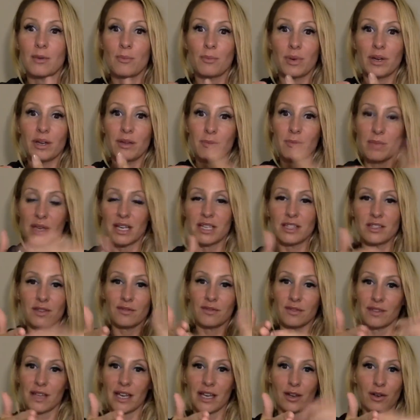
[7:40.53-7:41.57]
But because you
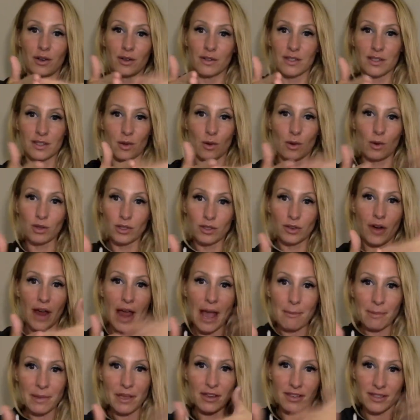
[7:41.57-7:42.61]
haven't let go of this old
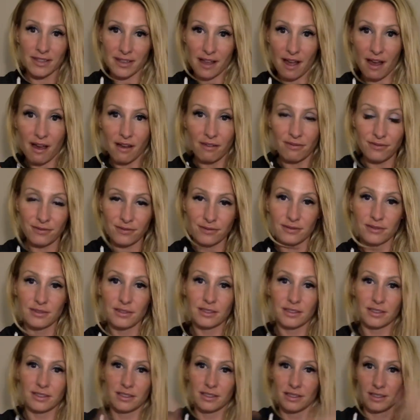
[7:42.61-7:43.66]
crappy stuff,
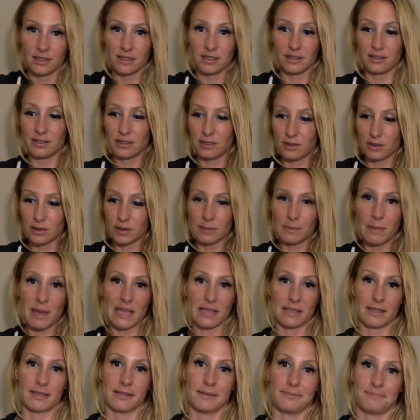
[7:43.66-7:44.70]
there's no
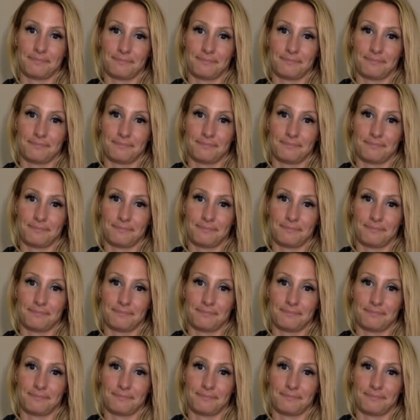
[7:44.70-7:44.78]
space.